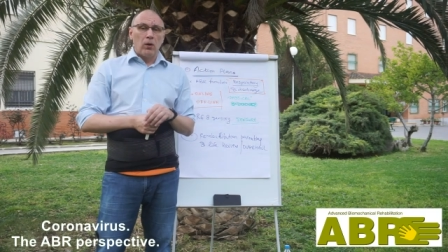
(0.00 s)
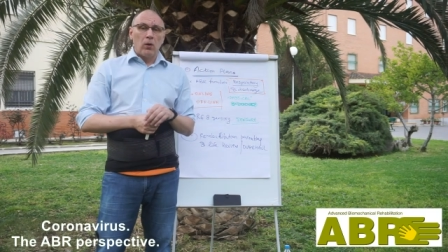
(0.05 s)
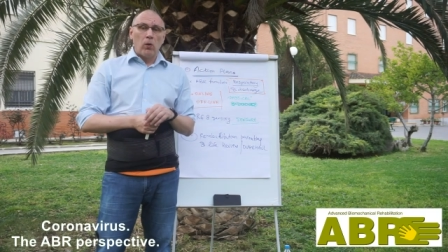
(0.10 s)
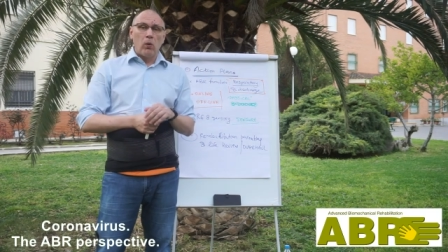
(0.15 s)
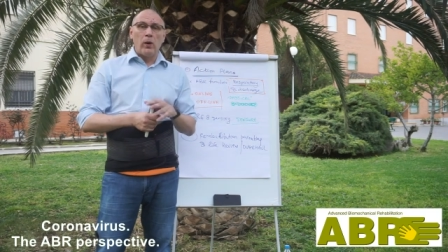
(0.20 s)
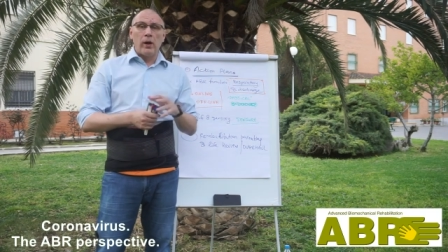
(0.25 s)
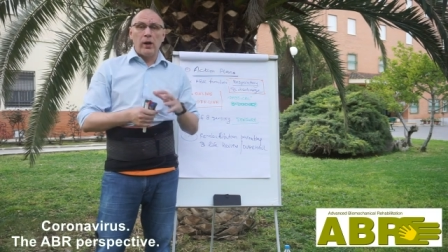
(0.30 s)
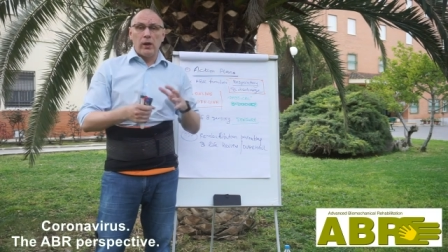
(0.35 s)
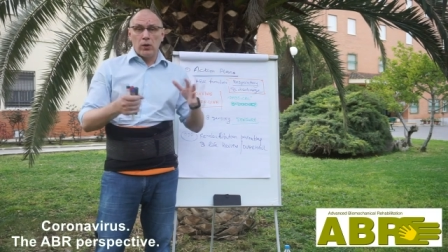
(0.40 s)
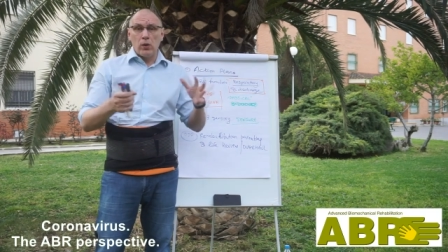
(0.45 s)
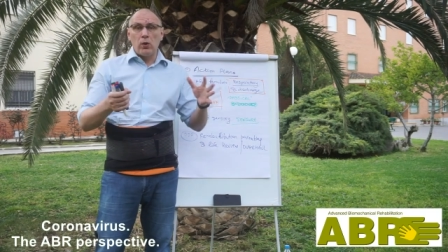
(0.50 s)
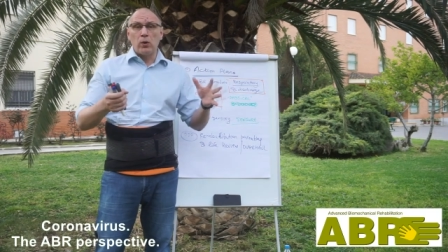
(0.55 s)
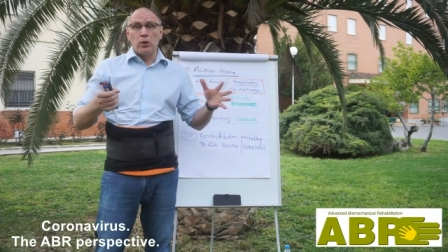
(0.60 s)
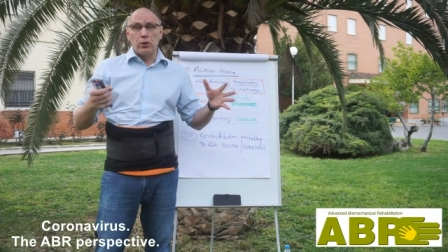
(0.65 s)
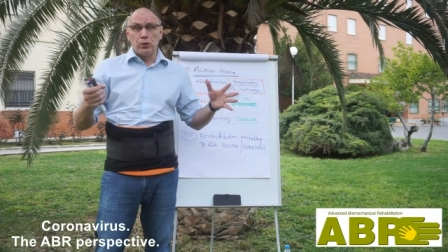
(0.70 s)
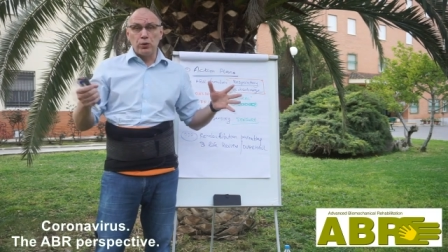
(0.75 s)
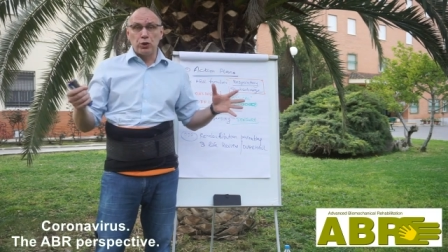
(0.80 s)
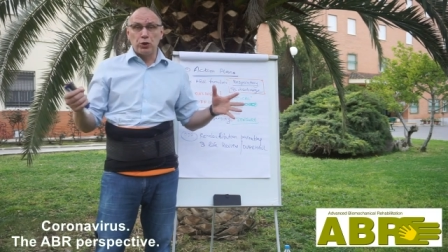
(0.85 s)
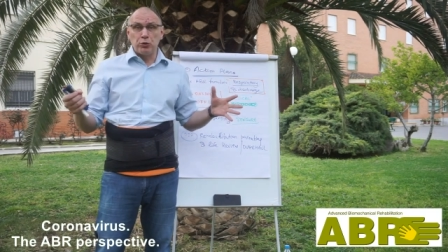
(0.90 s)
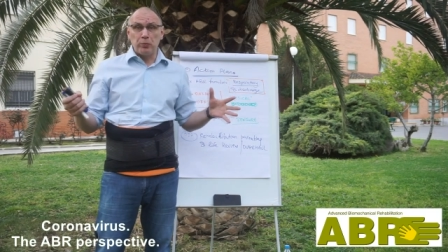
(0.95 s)
where you're going
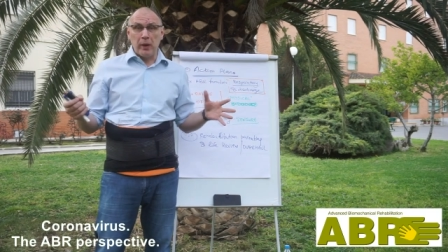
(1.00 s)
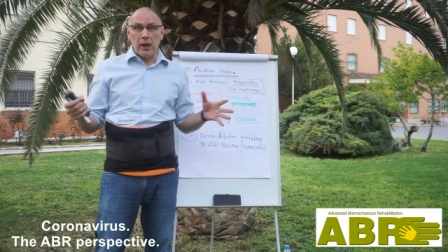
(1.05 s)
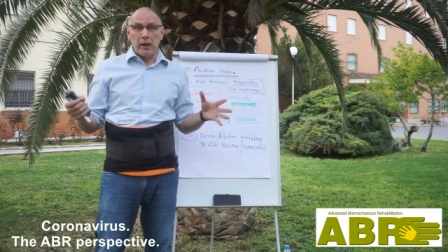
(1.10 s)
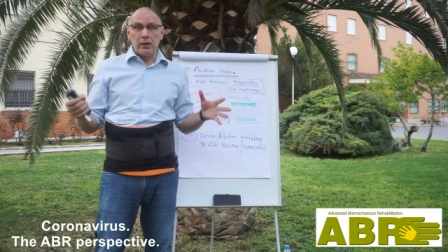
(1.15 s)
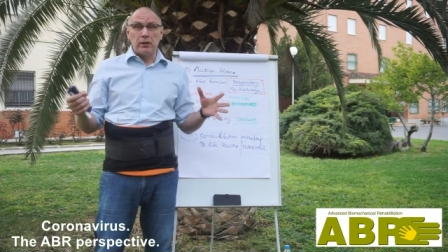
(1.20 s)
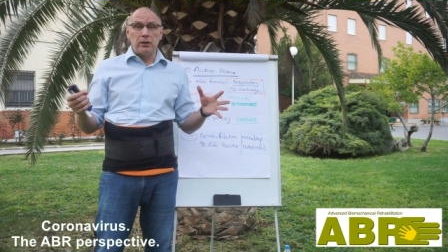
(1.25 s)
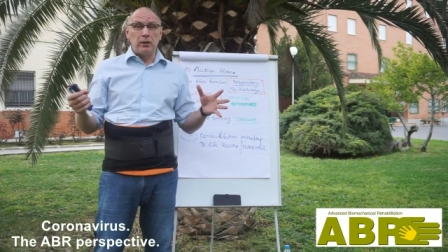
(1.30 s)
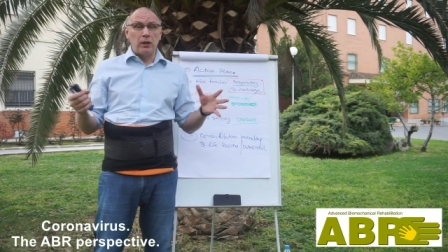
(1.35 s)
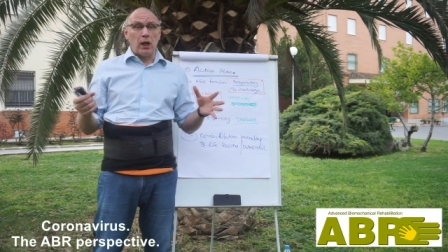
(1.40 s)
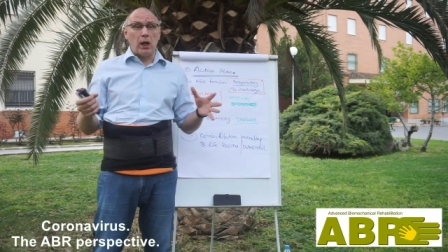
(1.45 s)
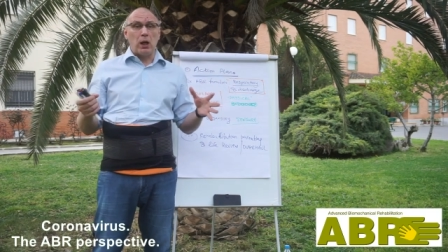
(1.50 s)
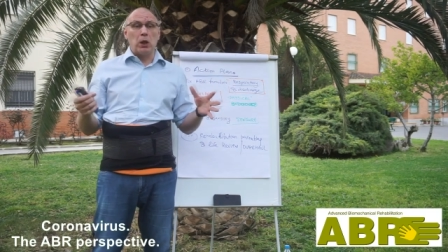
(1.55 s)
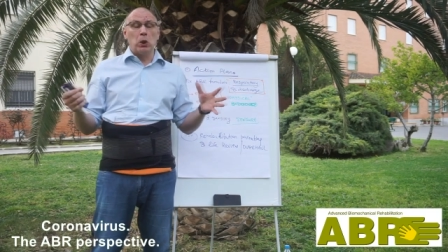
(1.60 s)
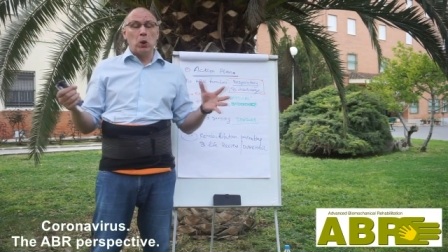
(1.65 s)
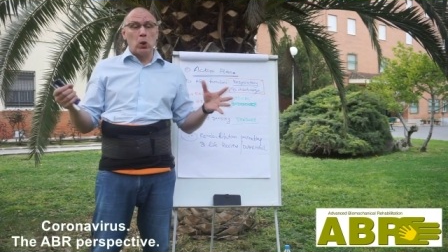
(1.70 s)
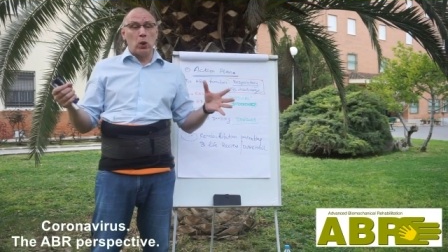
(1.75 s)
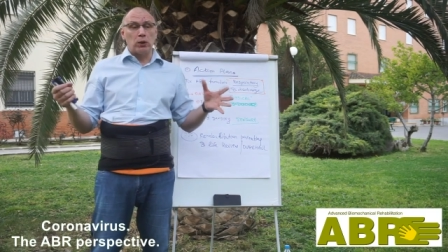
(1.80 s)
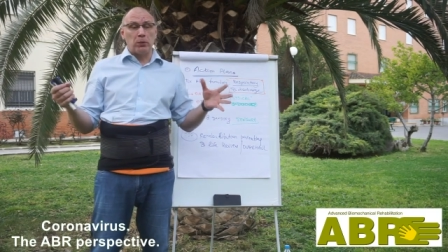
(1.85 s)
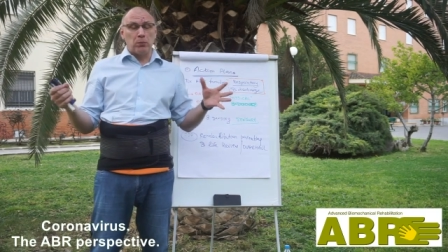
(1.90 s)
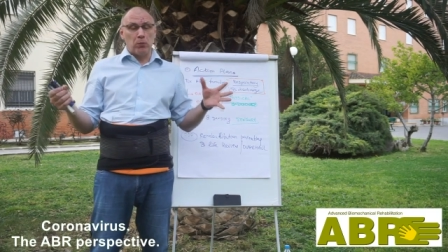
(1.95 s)
to spend a
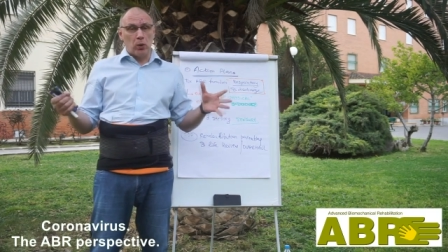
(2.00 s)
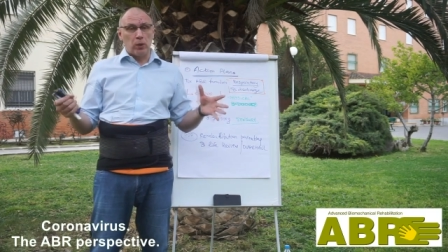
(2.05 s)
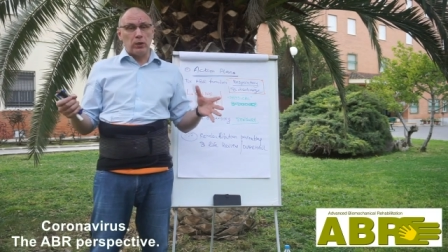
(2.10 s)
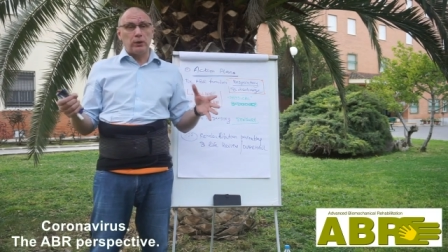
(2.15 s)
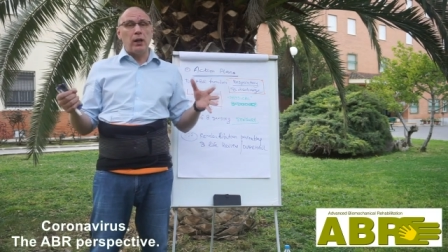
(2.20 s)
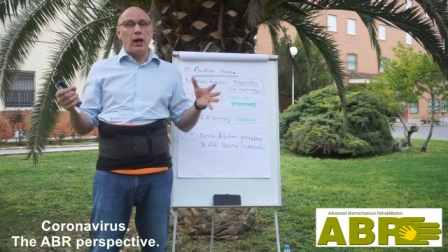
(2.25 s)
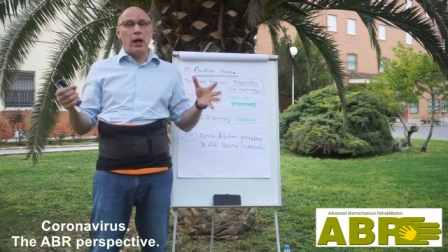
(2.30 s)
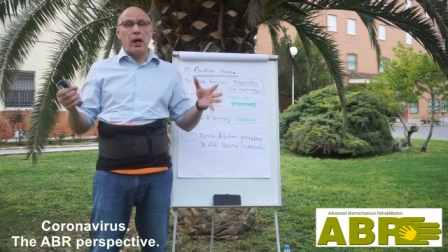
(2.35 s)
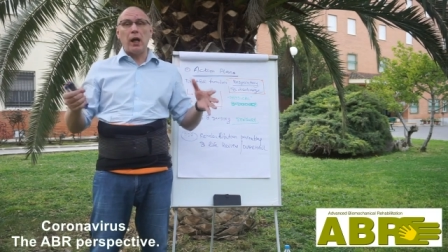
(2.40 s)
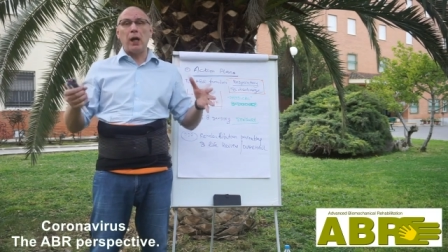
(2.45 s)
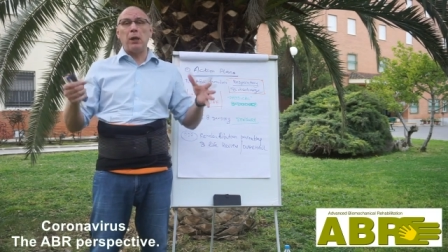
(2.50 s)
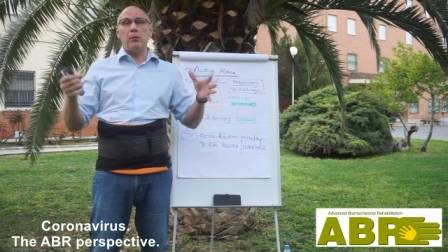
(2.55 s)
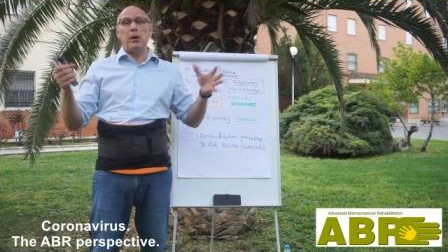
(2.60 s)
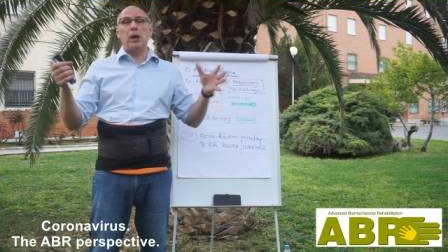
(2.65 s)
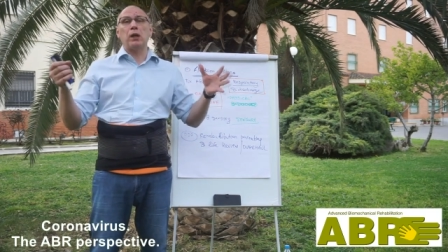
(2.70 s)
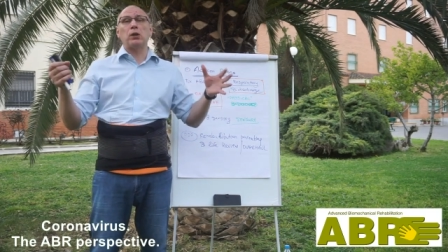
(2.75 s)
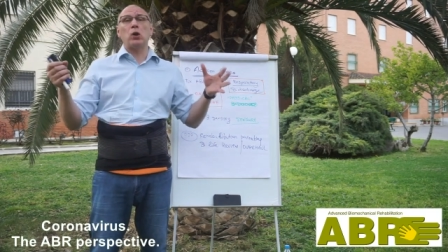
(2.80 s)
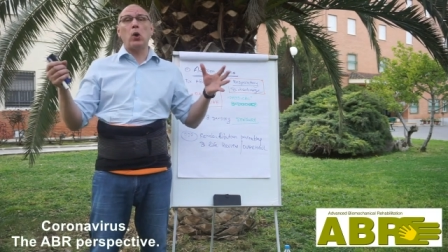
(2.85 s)
lot more time at